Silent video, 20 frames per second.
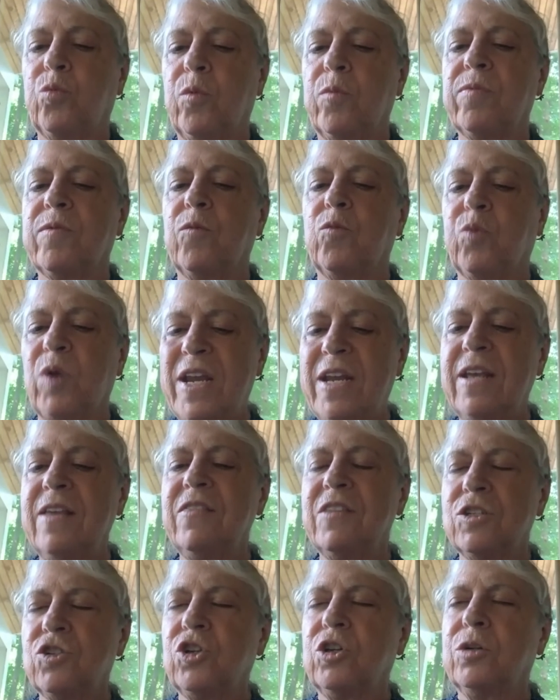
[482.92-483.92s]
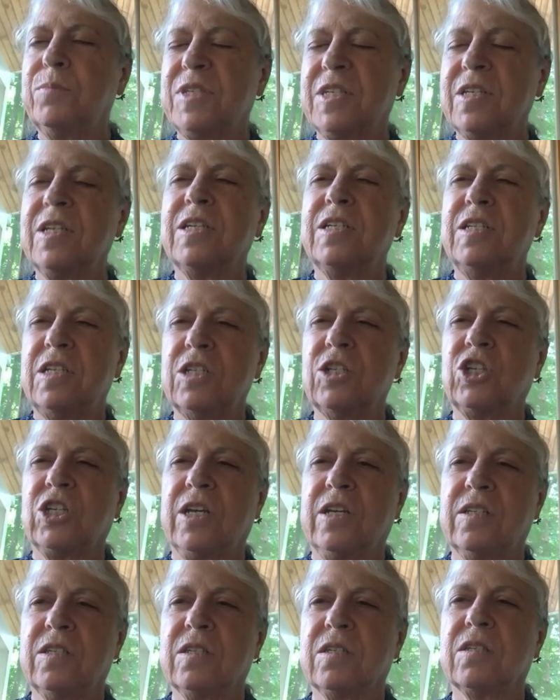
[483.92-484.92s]
reading the terms and
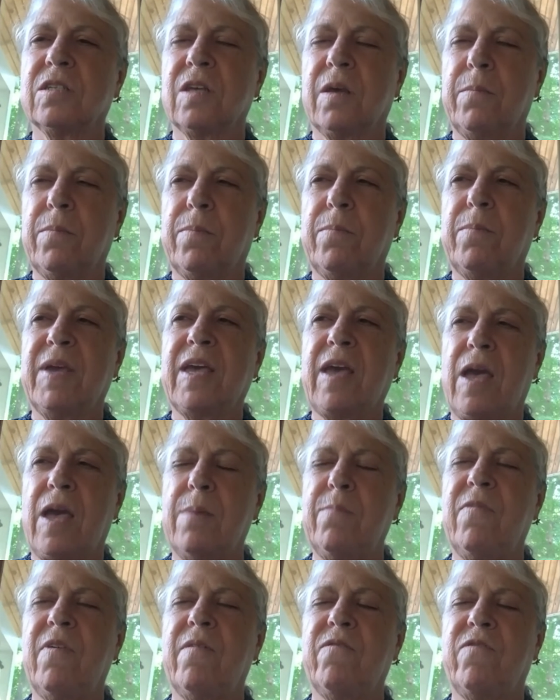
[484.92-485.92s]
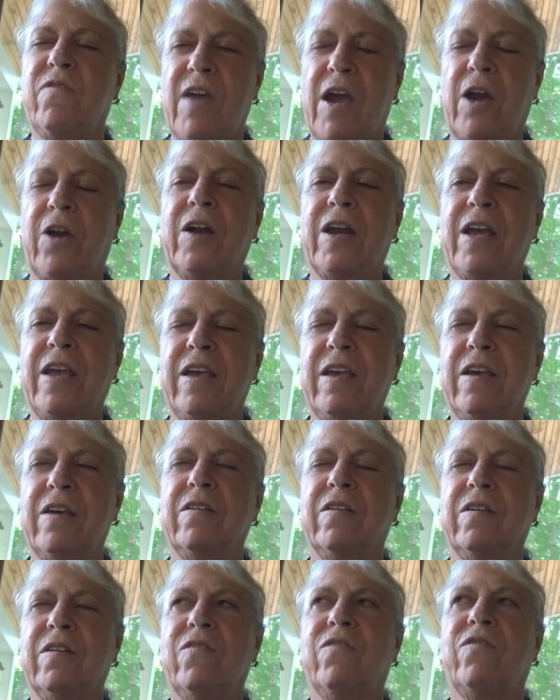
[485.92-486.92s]
conditions became very,
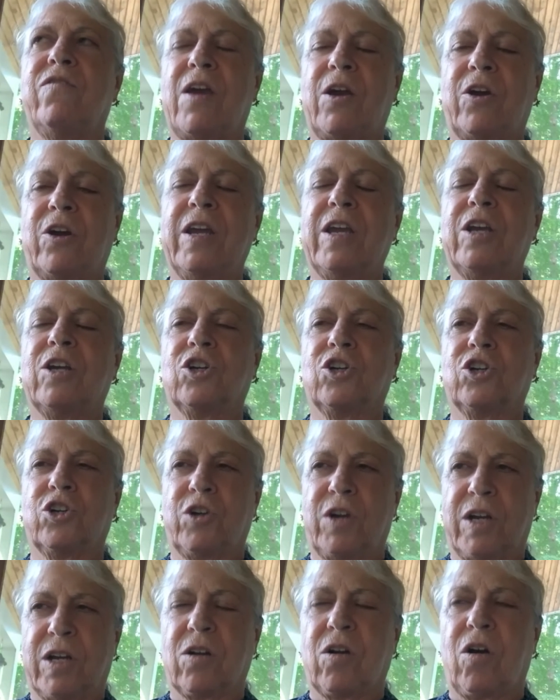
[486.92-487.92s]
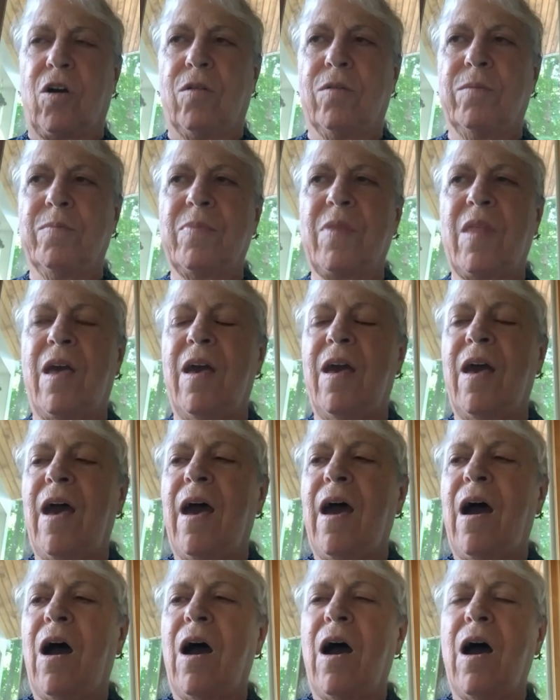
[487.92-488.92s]
very critical.
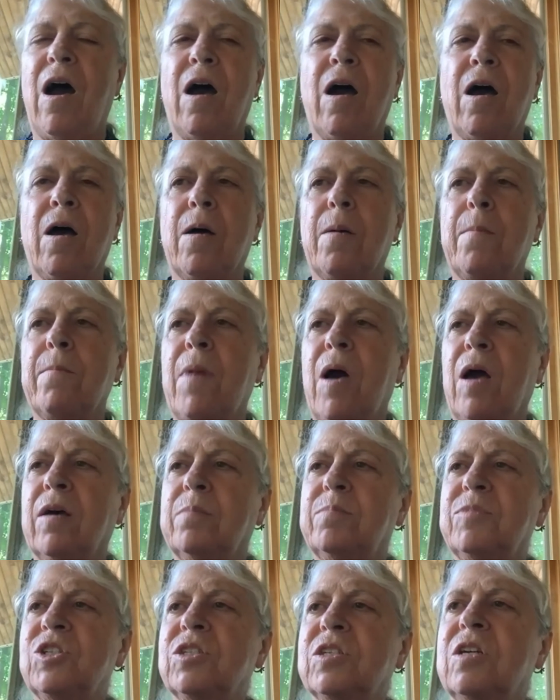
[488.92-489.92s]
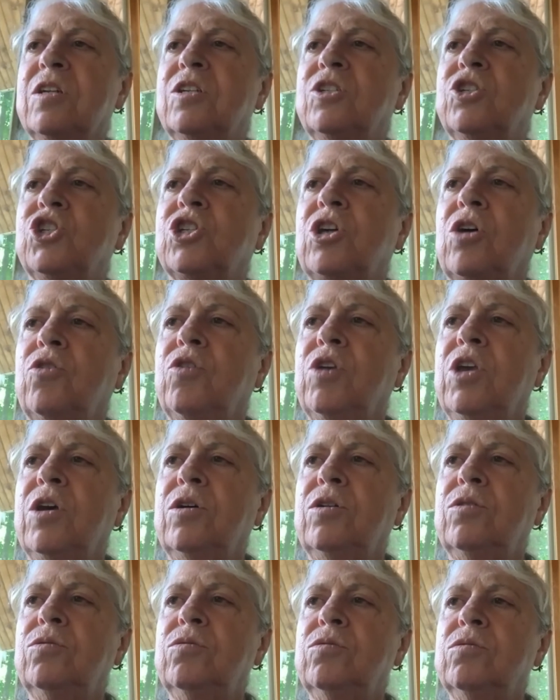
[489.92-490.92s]
I'm just going to show
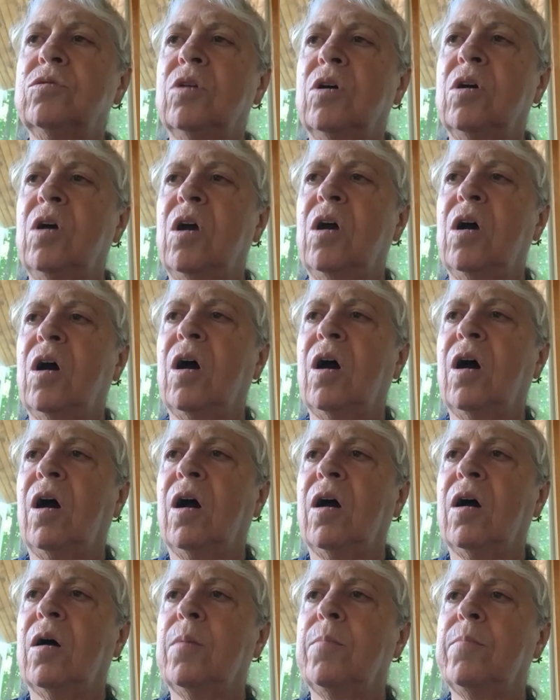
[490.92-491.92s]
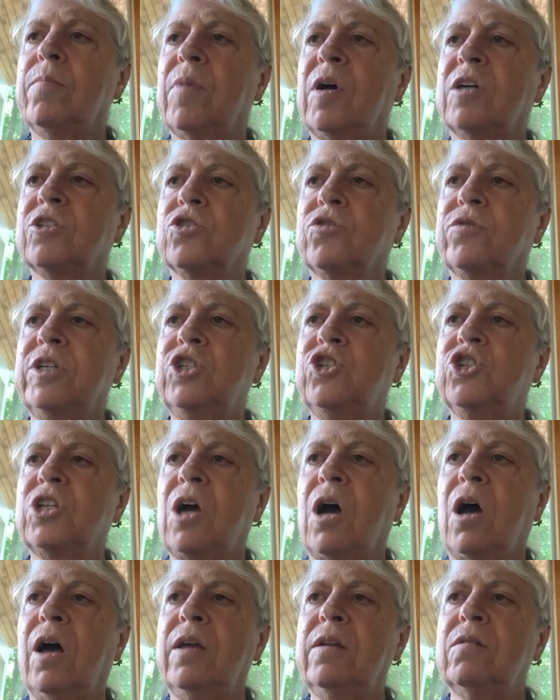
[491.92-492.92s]
you a
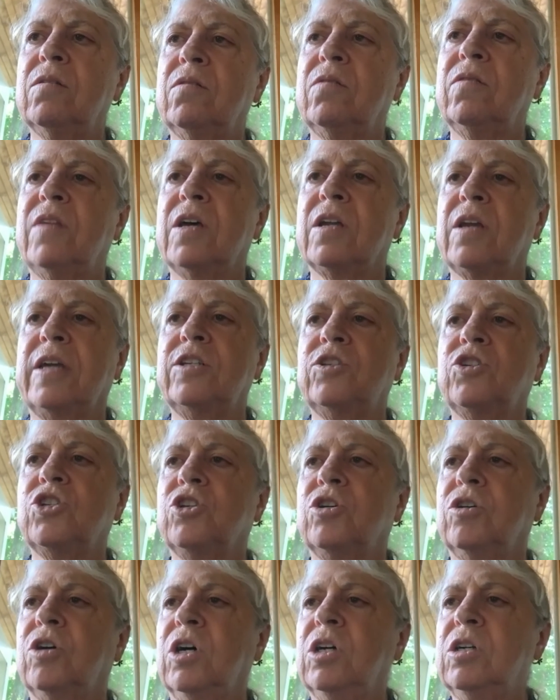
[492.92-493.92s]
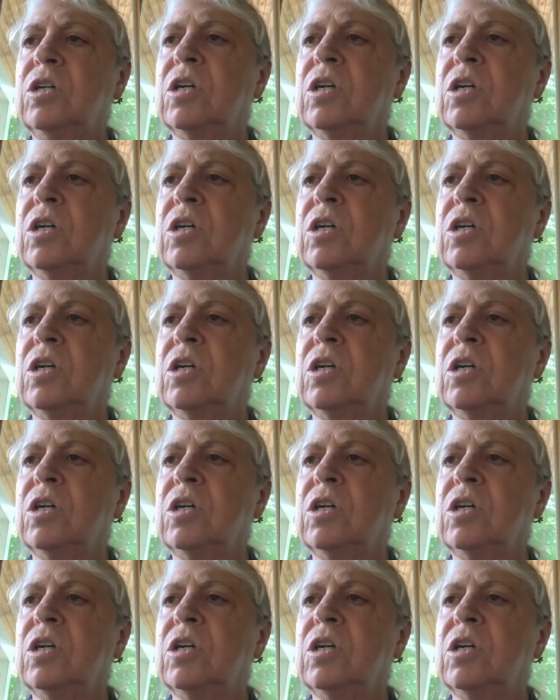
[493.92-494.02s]
screenshot that I took.